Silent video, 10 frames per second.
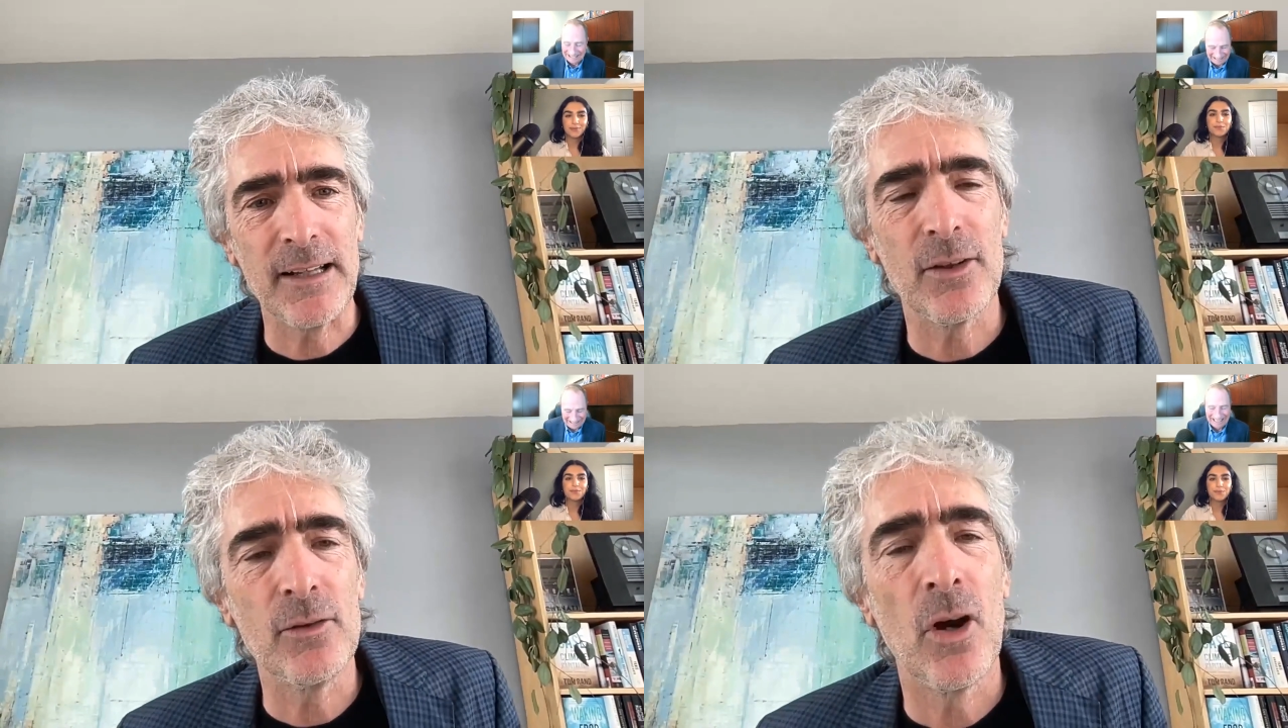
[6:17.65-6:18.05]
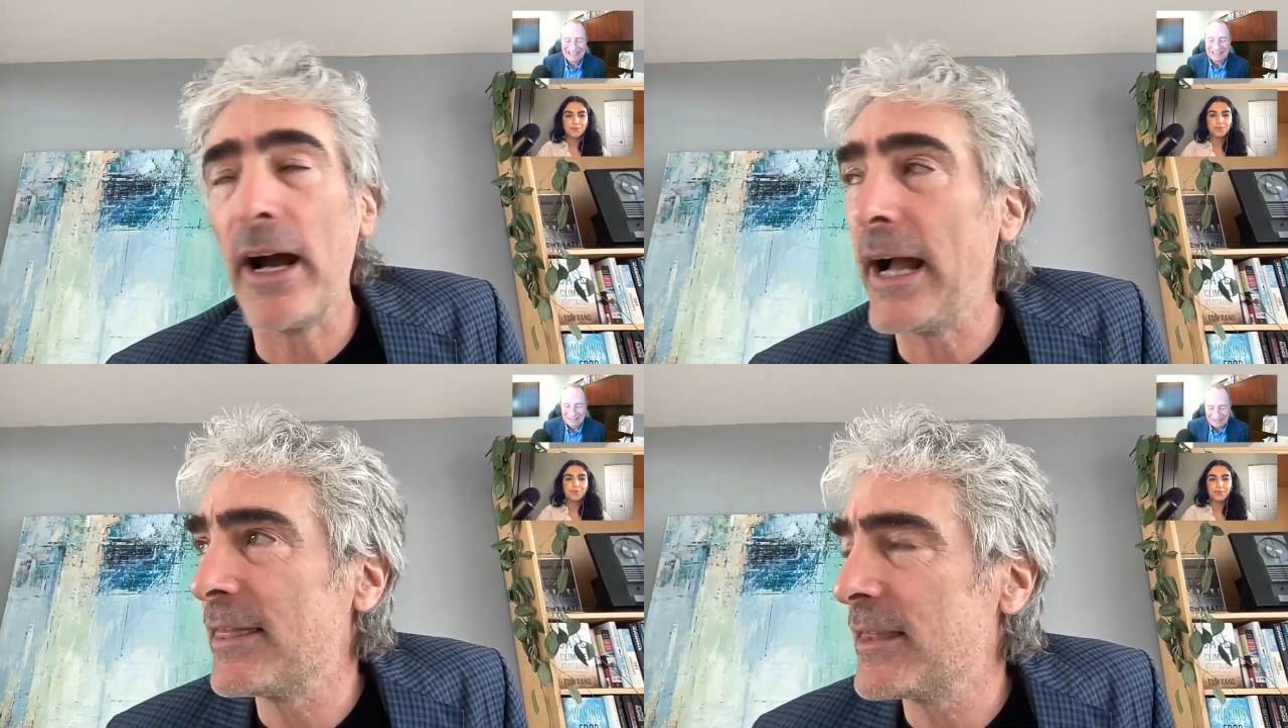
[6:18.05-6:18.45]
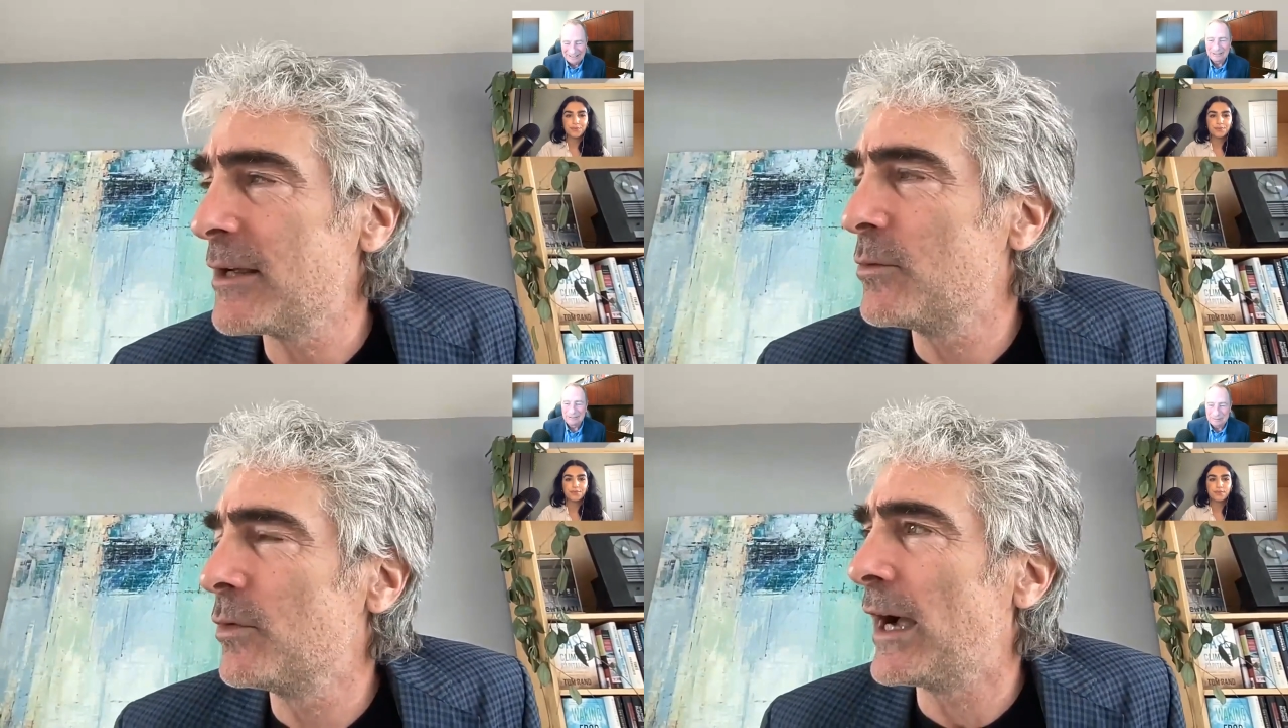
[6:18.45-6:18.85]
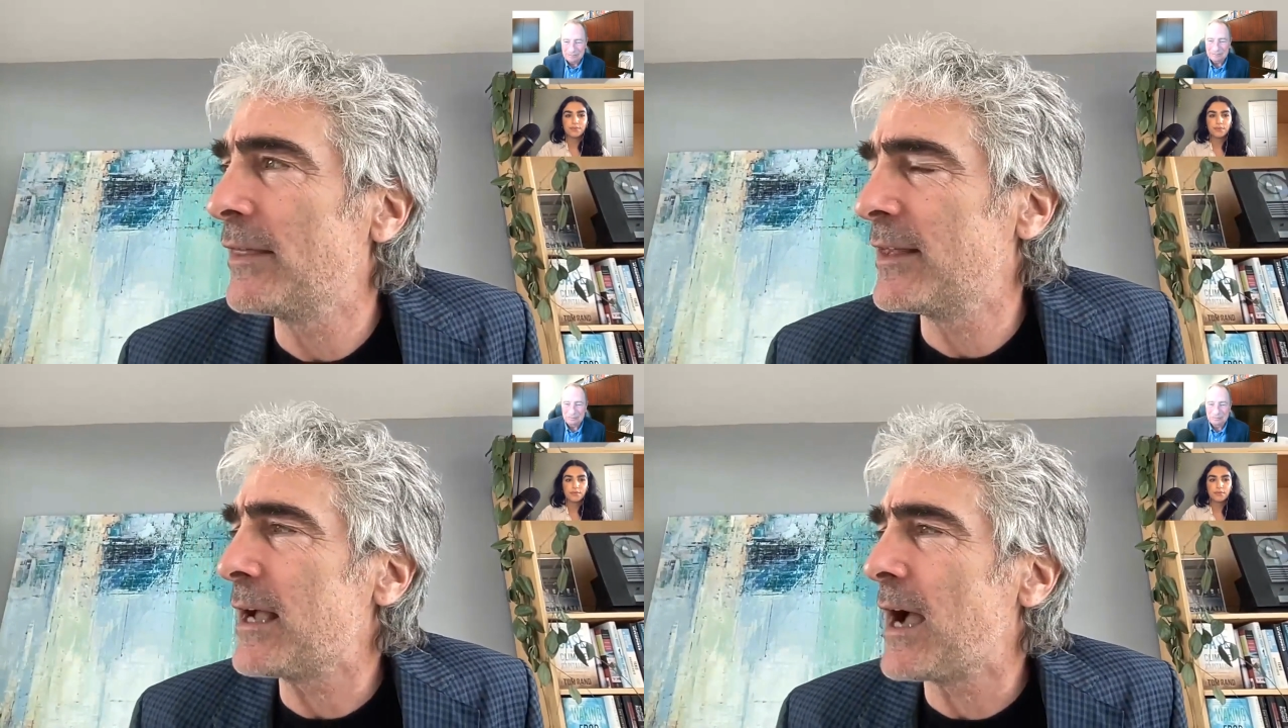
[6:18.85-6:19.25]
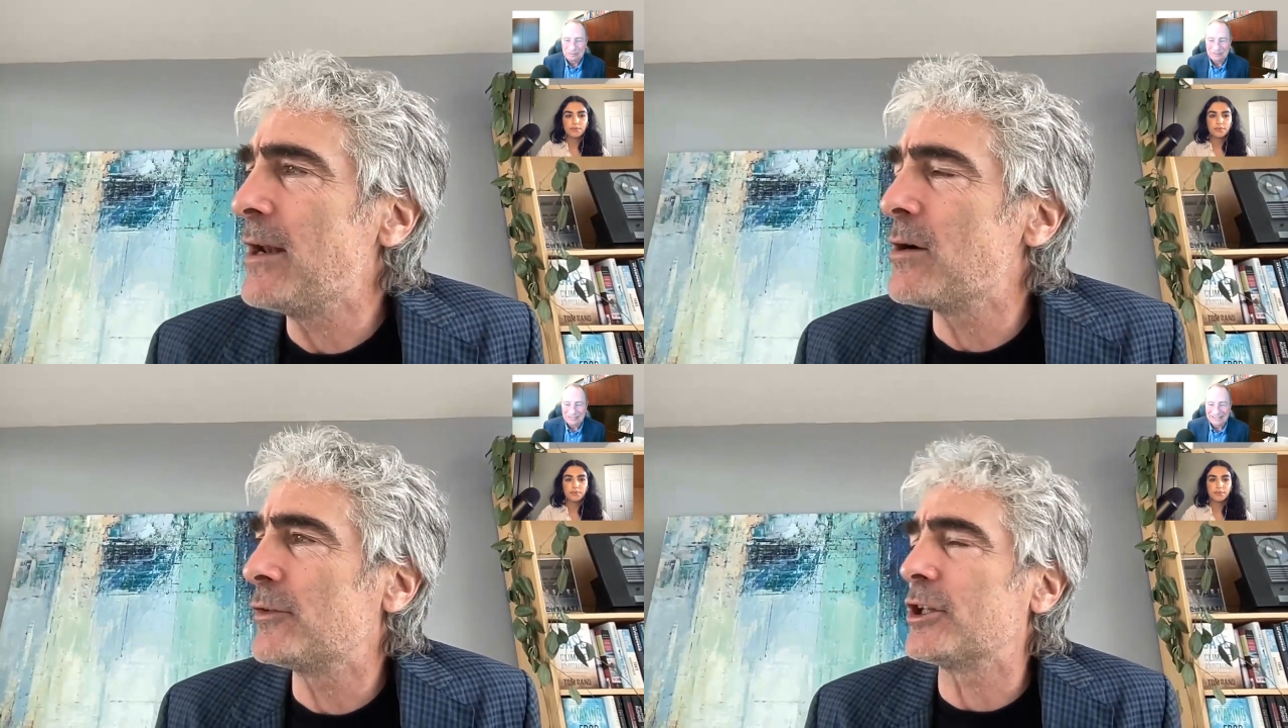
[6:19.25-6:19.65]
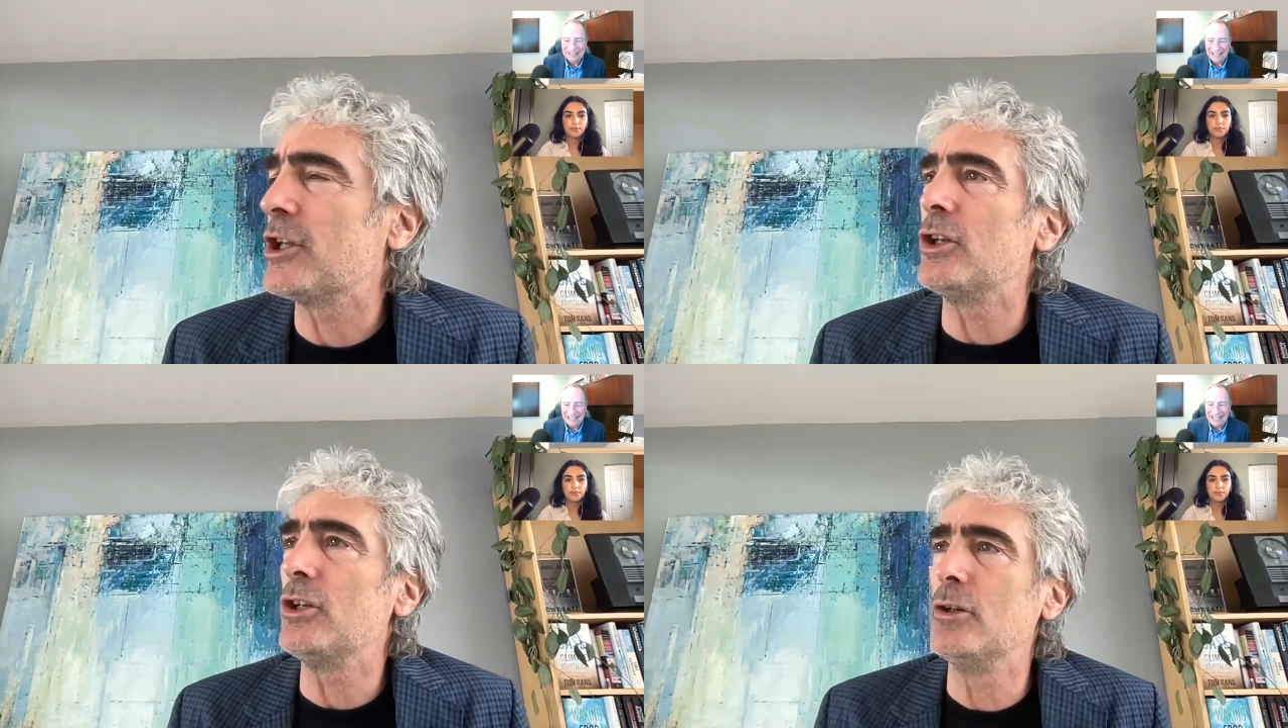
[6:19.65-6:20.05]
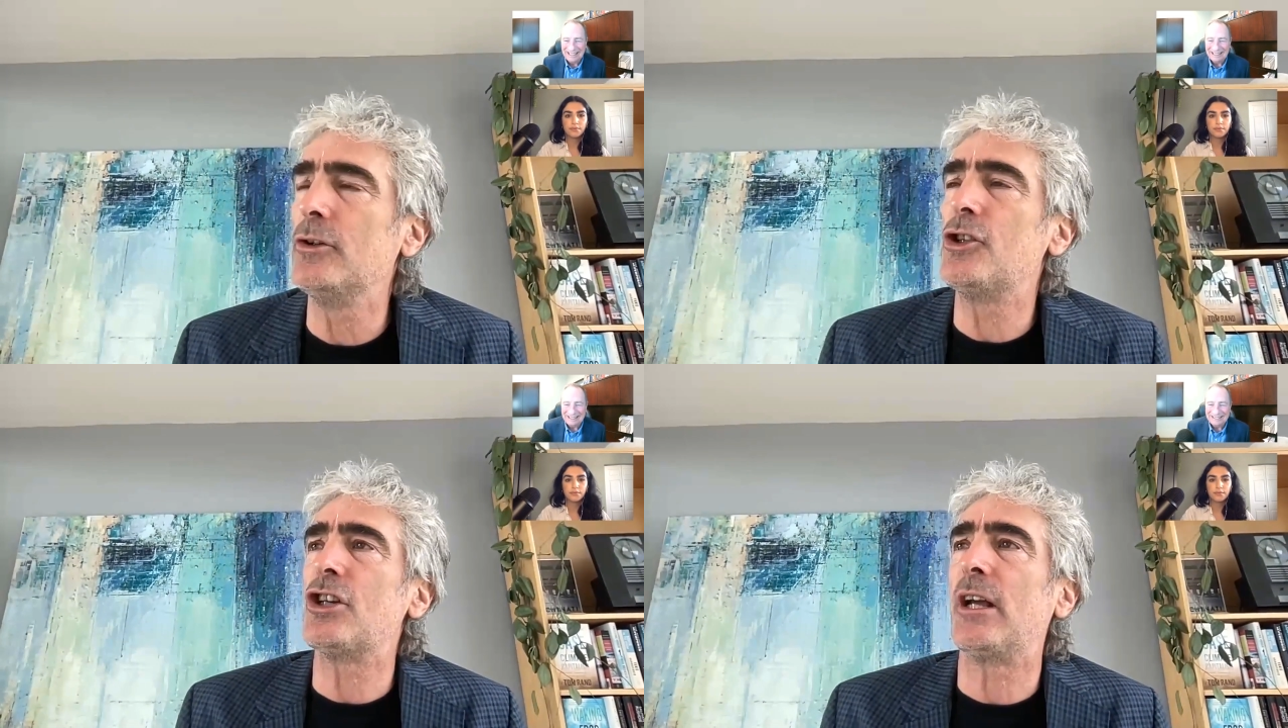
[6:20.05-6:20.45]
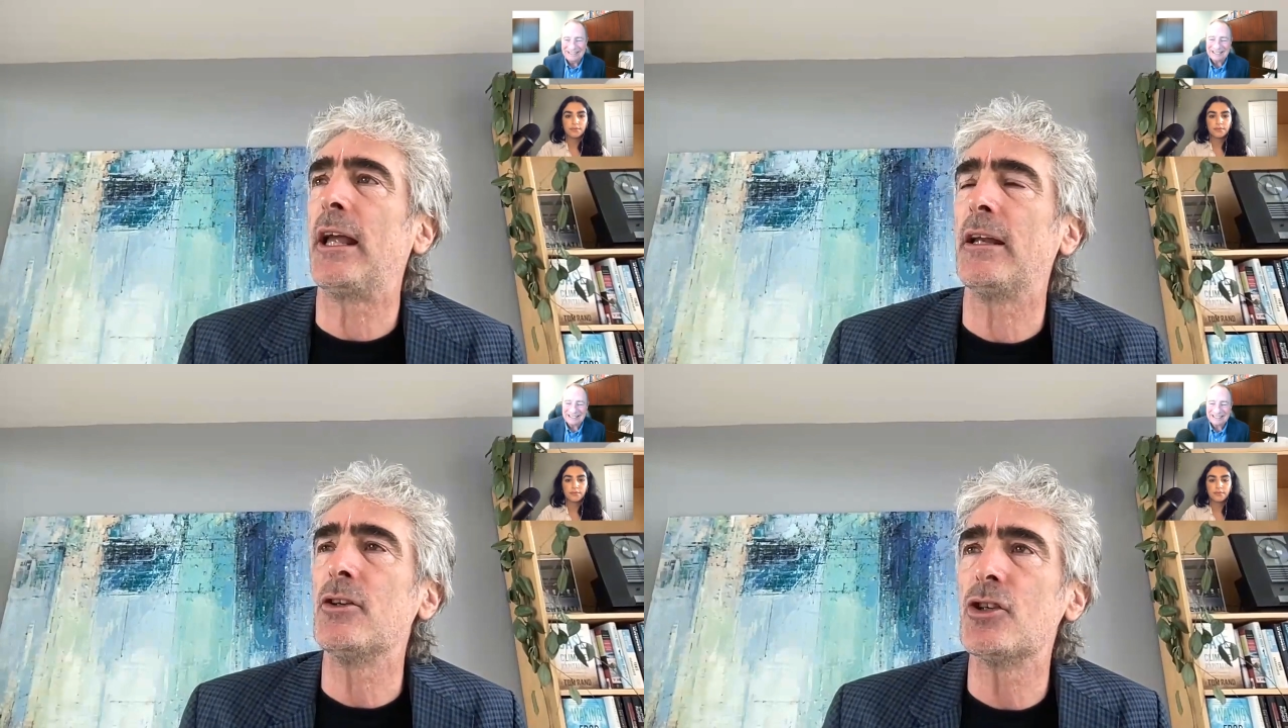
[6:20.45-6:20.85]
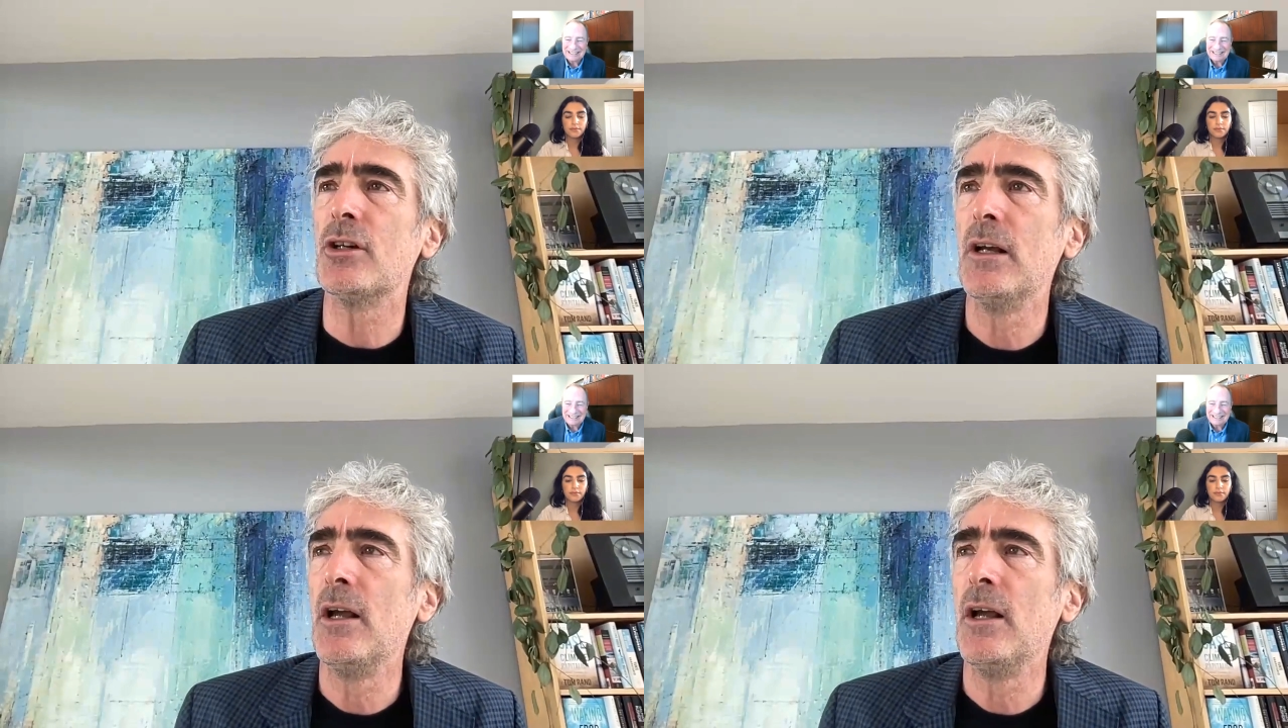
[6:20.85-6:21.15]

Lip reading: So no, I think I noticed a huge change